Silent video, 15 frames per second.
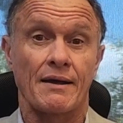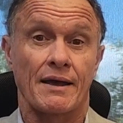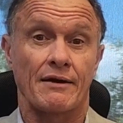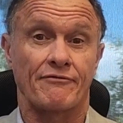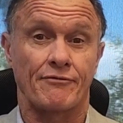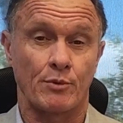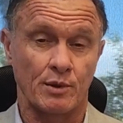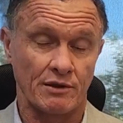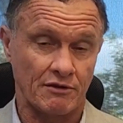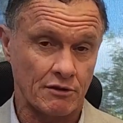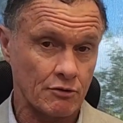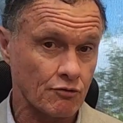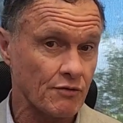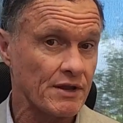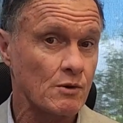for the
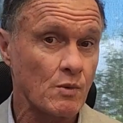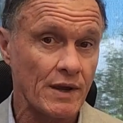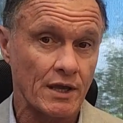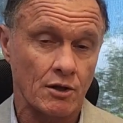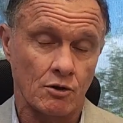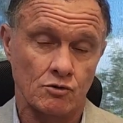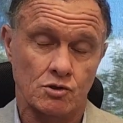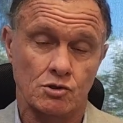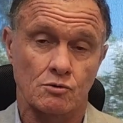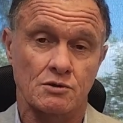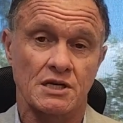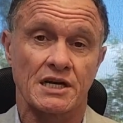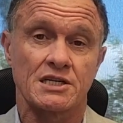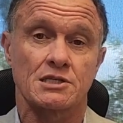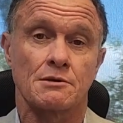3-week
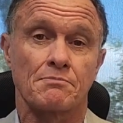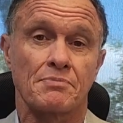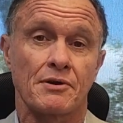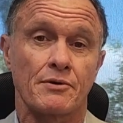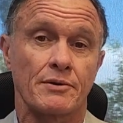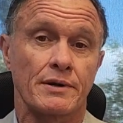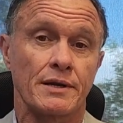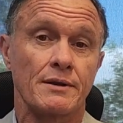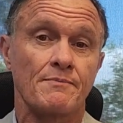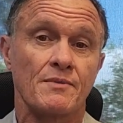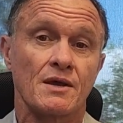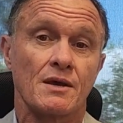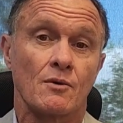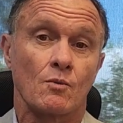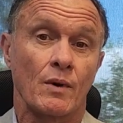consultation period
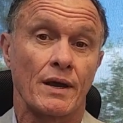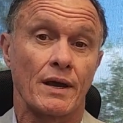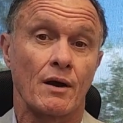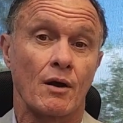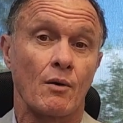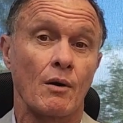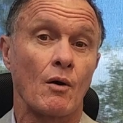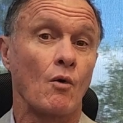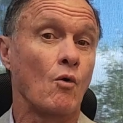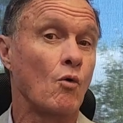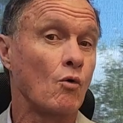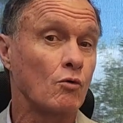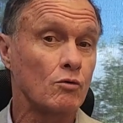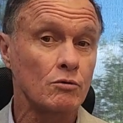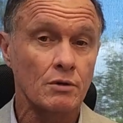where
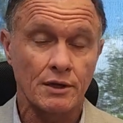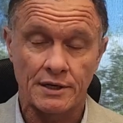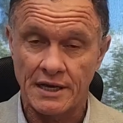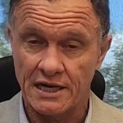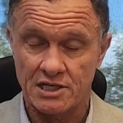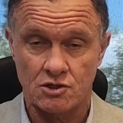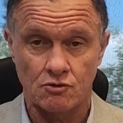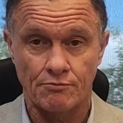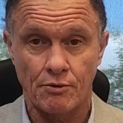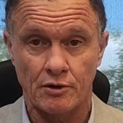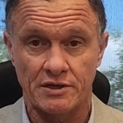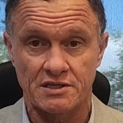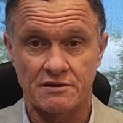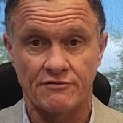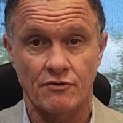all national
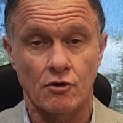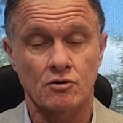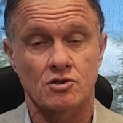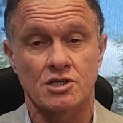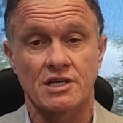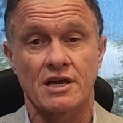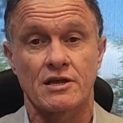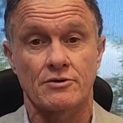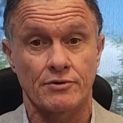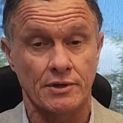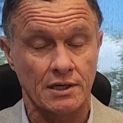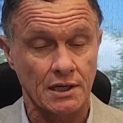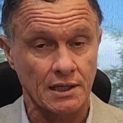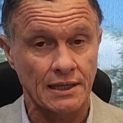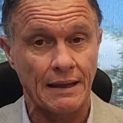bodies have gotten together and
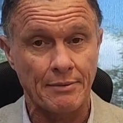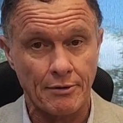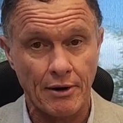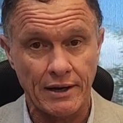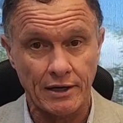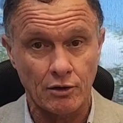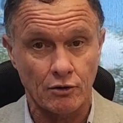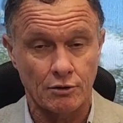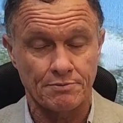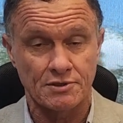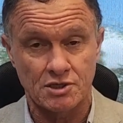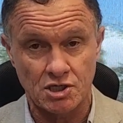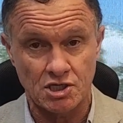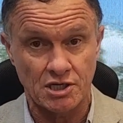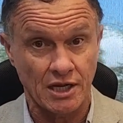collaborated on a
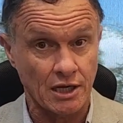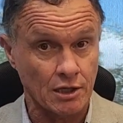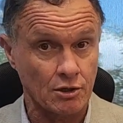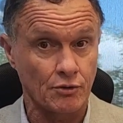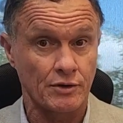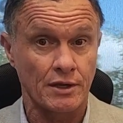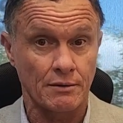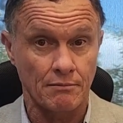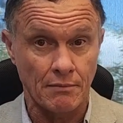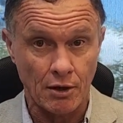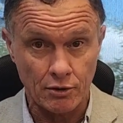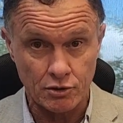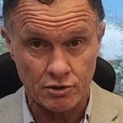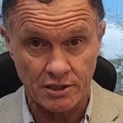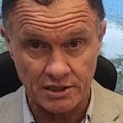position, including
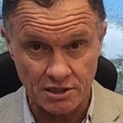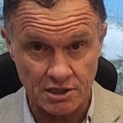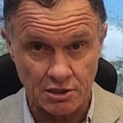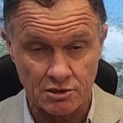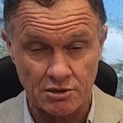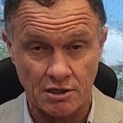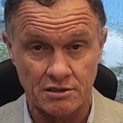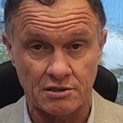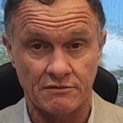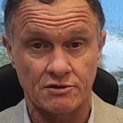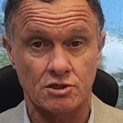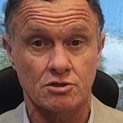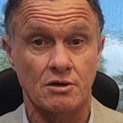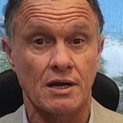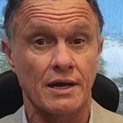Motor Trades Association of
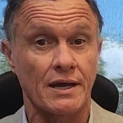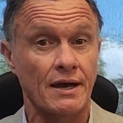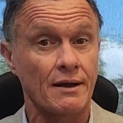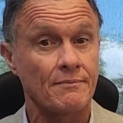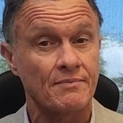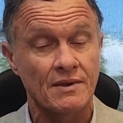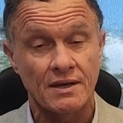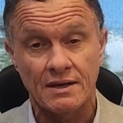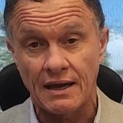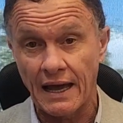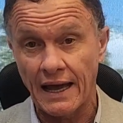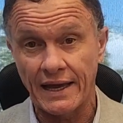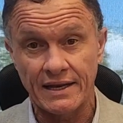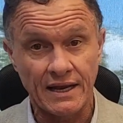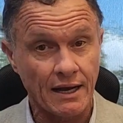Australia,
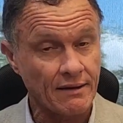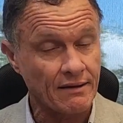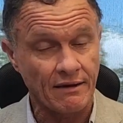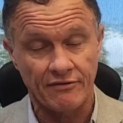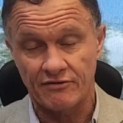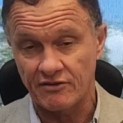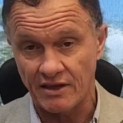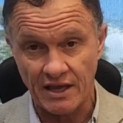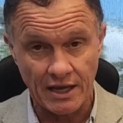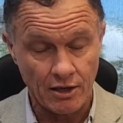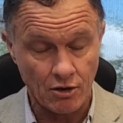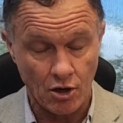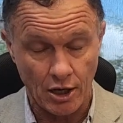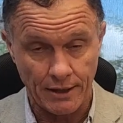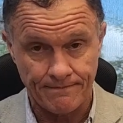ADA,
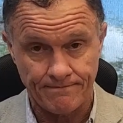FCAI.